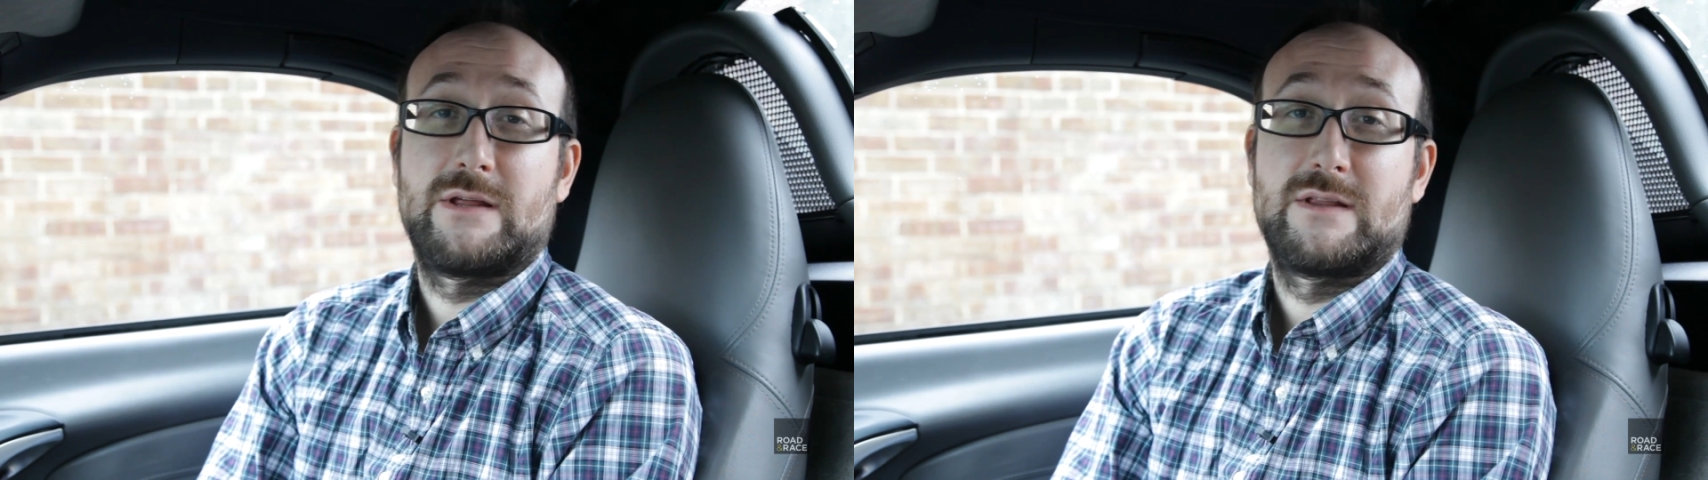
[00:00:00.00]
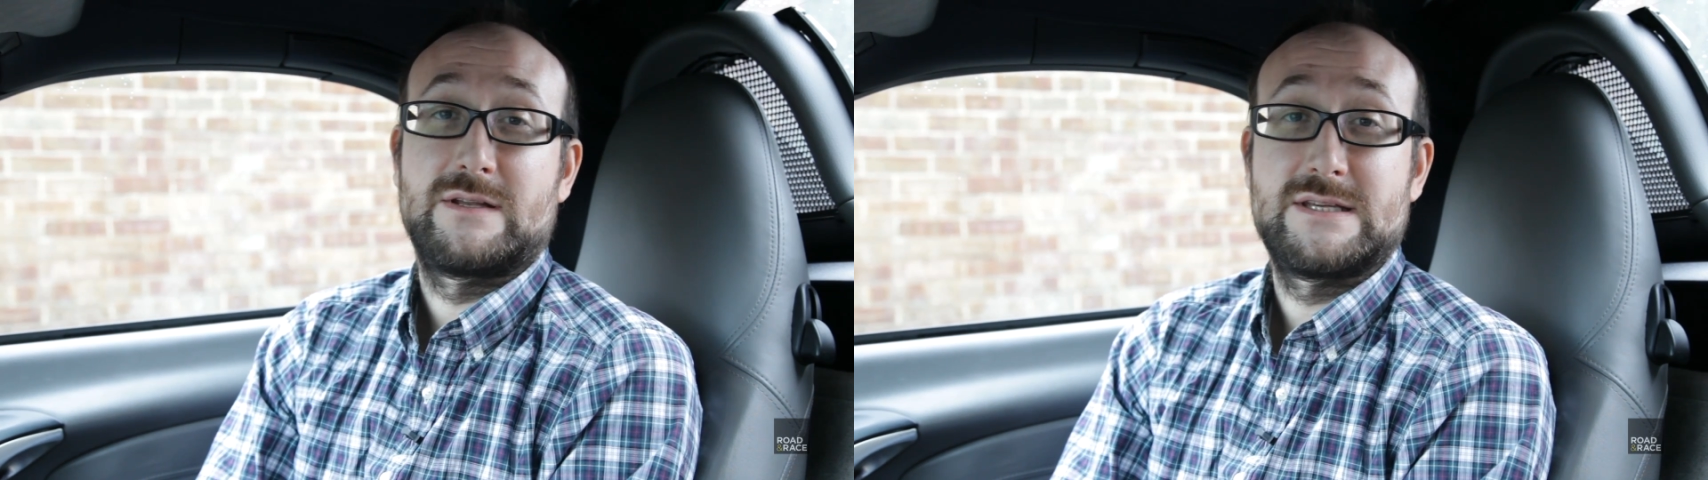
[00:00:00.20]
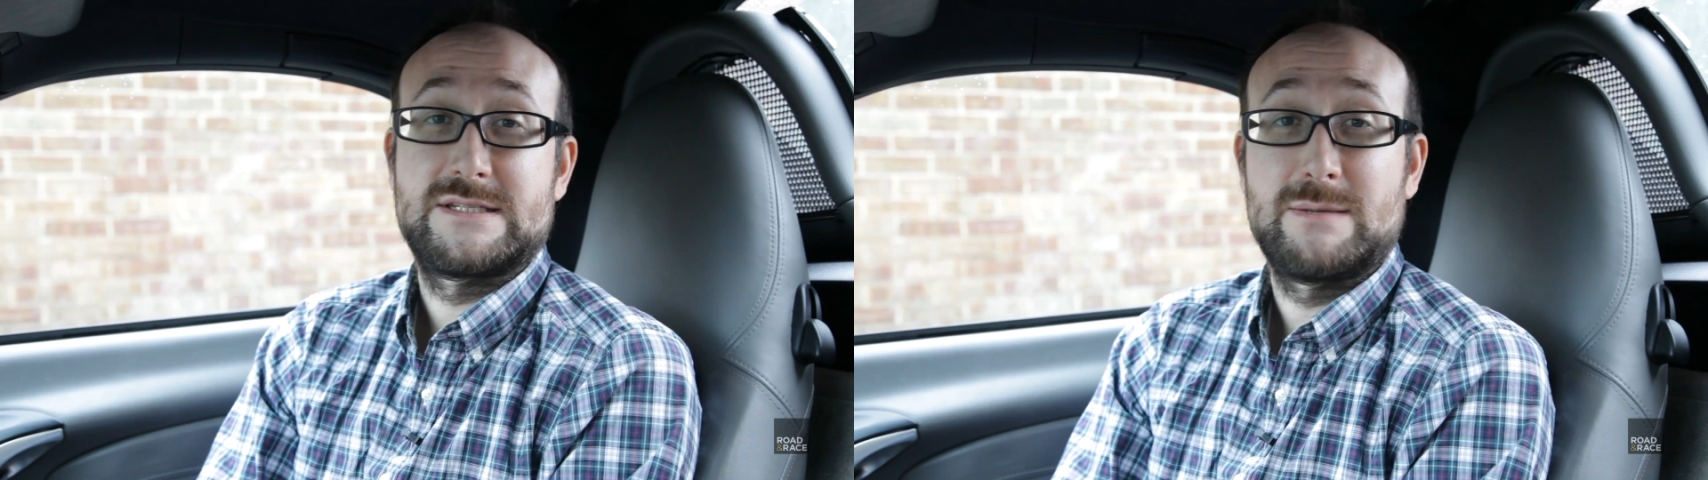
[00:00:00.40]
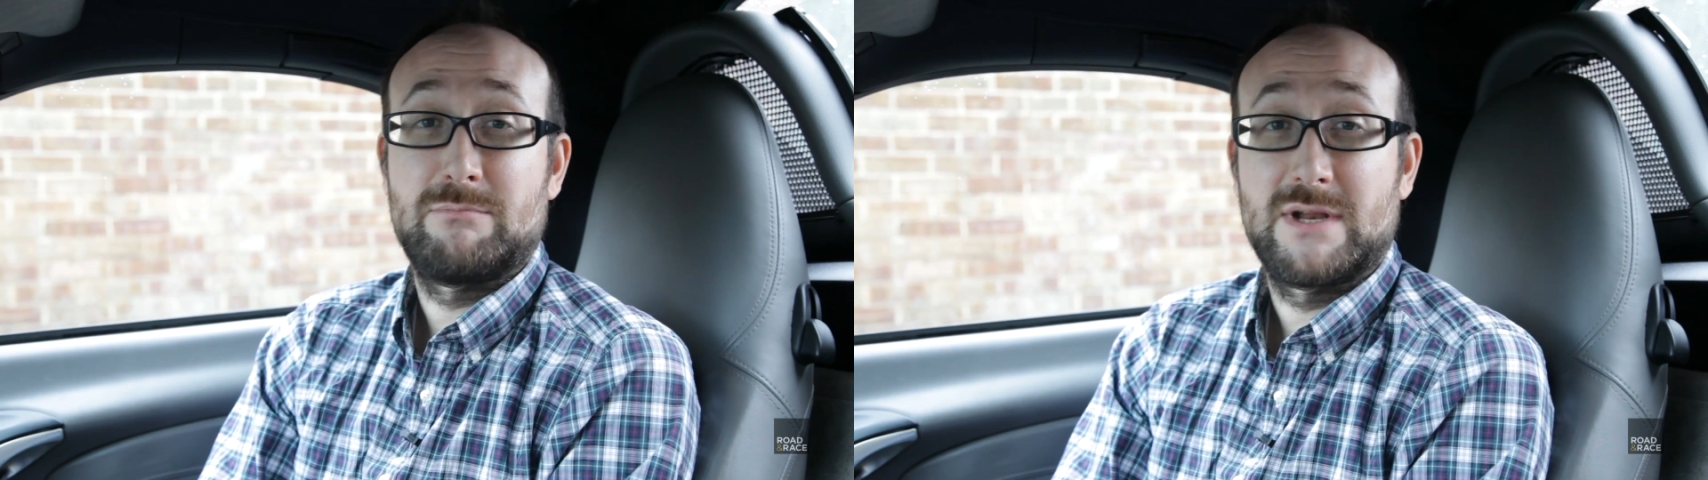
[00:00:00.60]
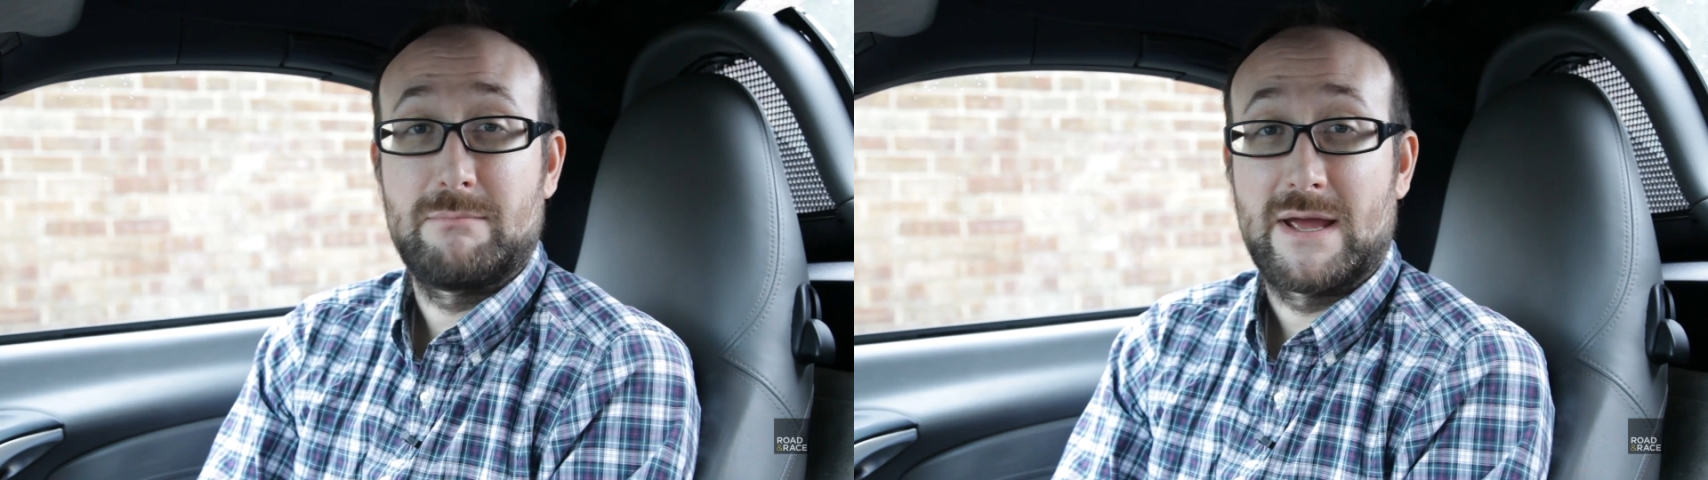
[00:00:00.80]
out that this
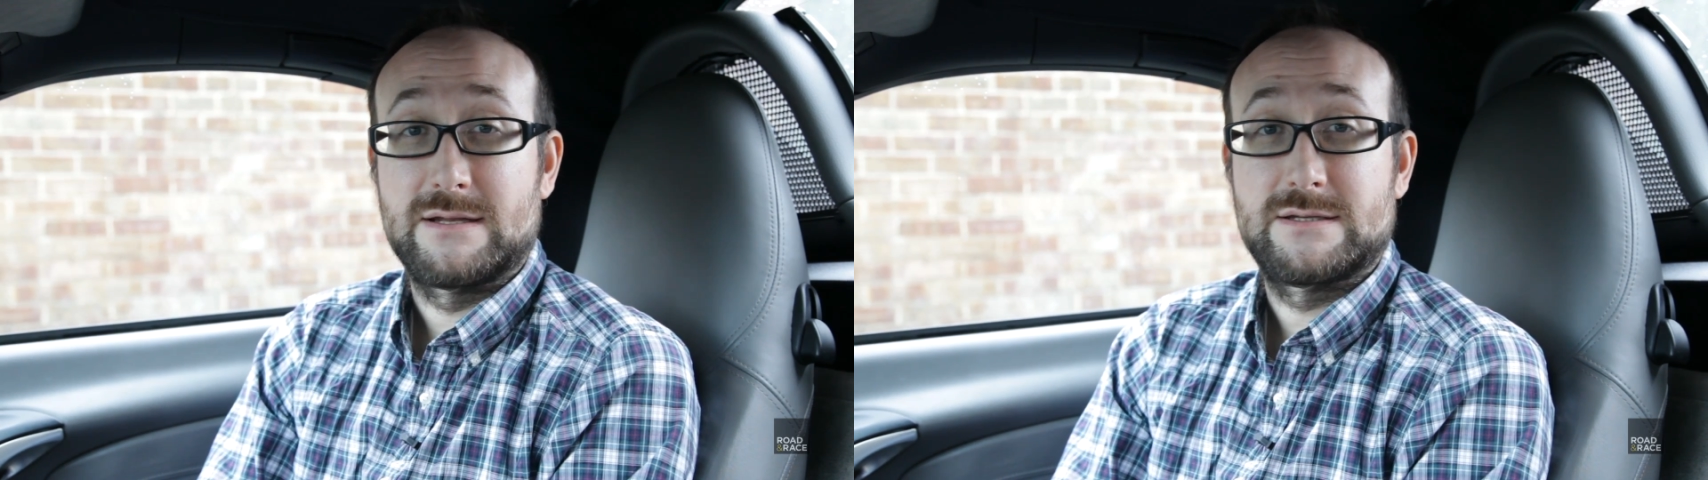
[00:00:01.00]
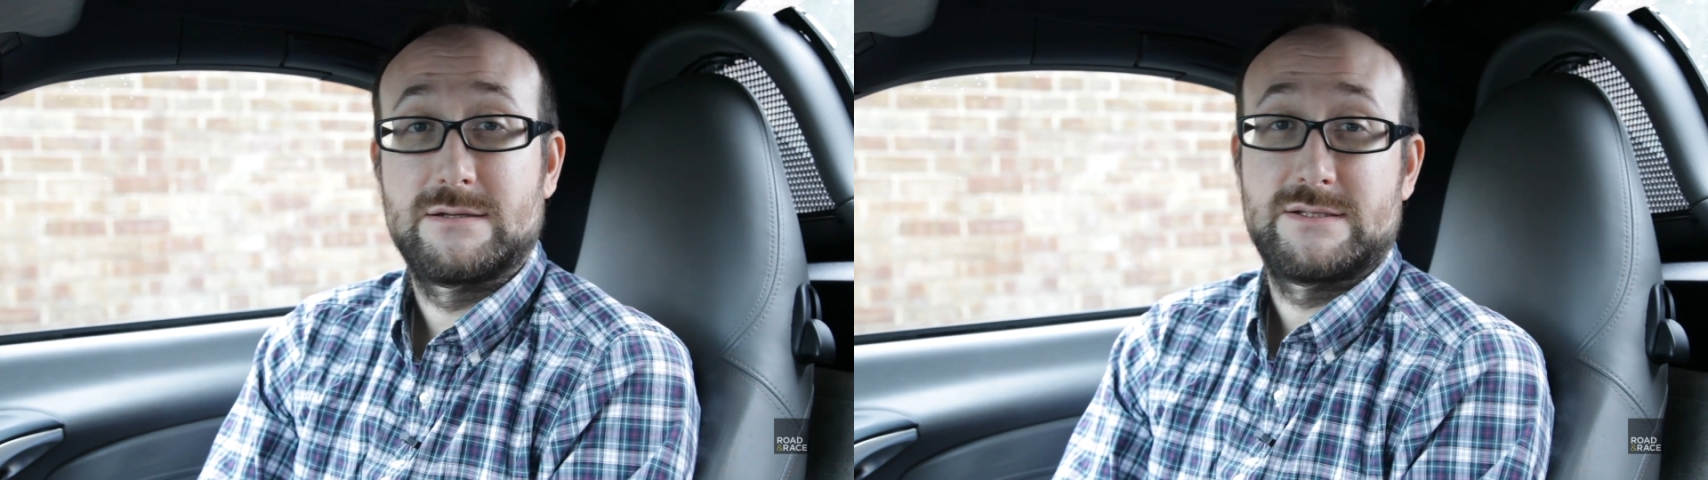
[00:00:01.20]
simply meant